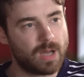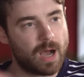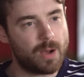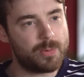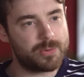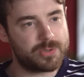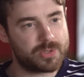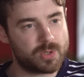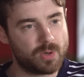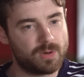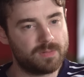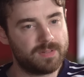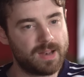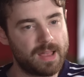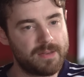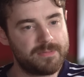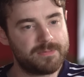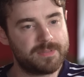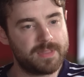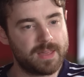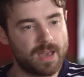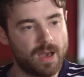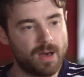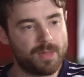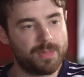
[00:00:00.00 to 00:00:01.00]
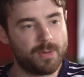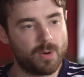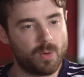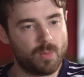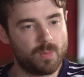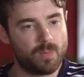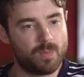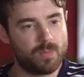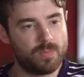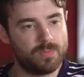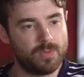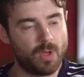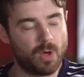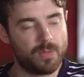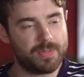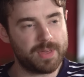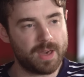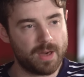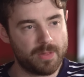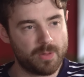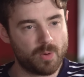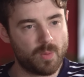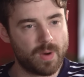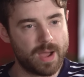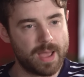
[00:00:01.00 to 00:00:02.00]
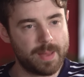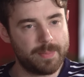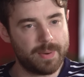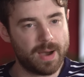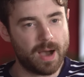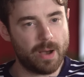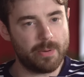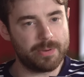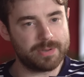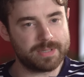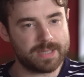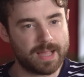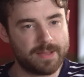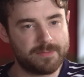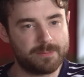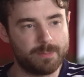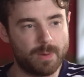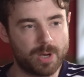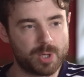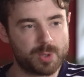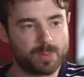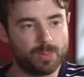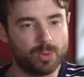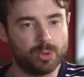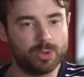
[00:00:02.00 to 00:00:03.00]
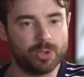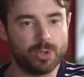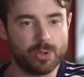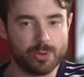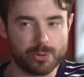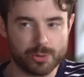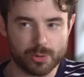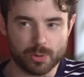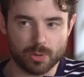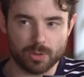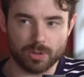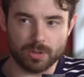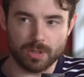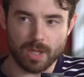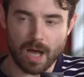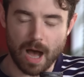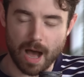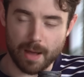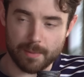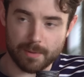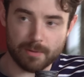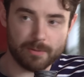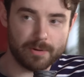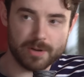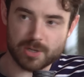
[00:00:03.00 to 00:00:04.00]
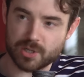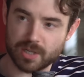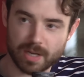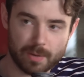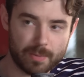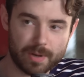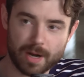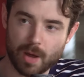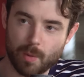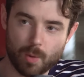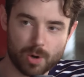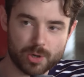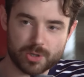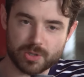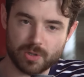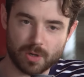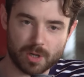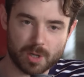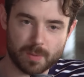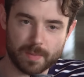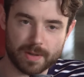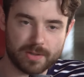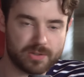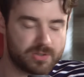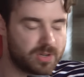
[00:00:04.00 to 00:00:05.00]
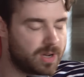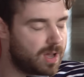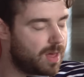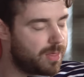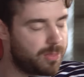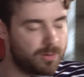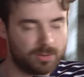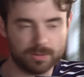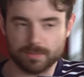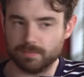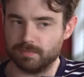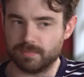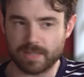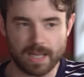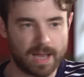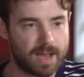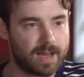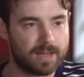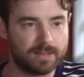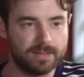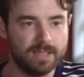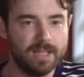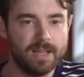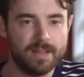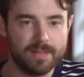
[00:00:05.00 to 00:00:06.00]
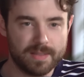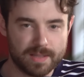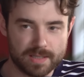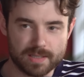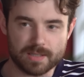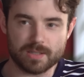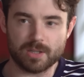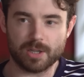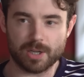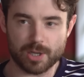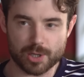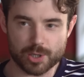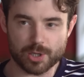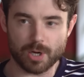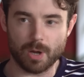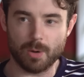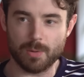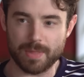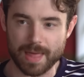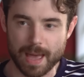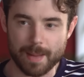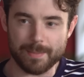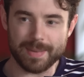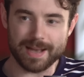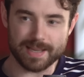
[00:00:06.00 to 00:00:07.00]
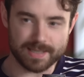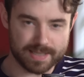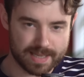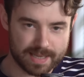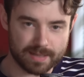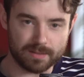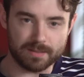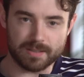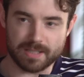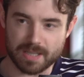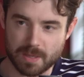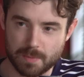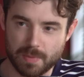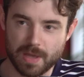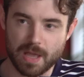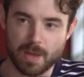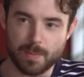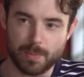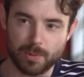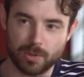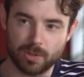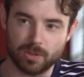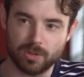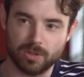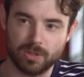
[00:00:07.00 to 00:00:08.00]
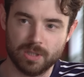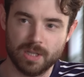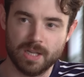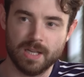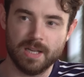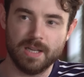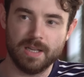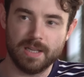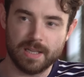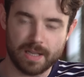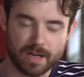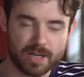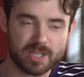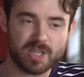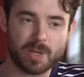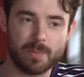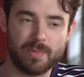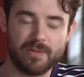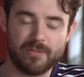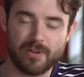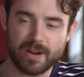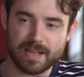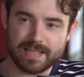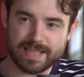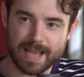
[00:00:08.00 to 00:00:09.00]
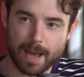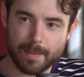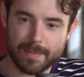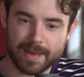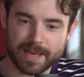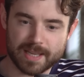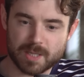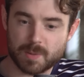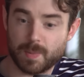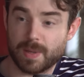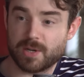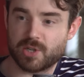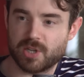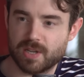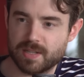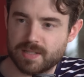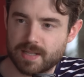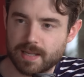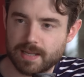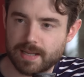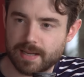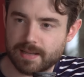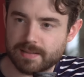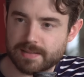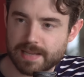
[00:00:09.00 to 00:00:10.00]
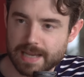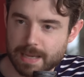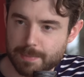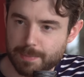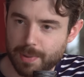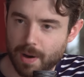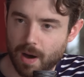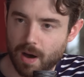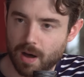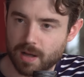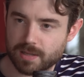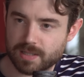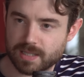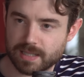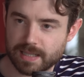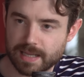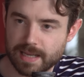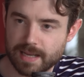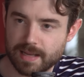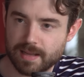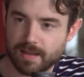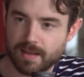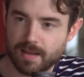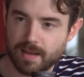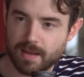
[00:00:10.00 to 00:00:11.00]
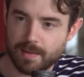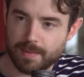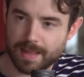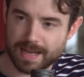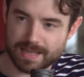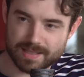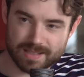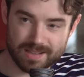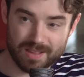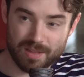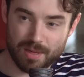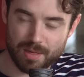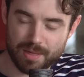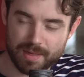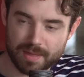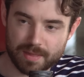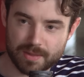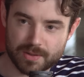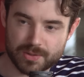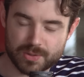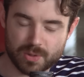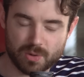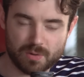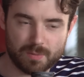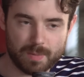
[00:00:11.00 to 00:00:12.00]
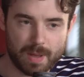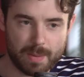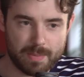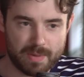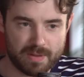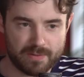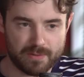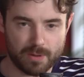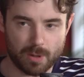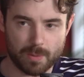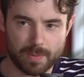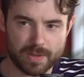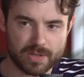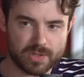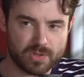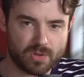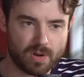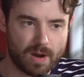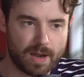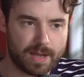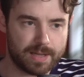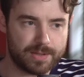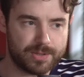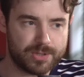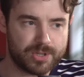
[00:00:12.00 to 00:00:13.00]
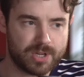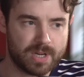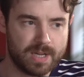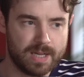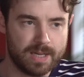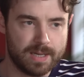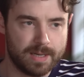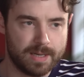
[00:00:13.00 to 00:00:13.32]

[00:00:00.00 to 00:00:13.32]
I was sort of left not the other way, but I was left much more neutral. Originally, when I watched the documentary, I thought, this is going to show them as guilty people. It's going to be very damning, especially as they didn't take part in it. That's another thing that sort of made me feel a bit strange.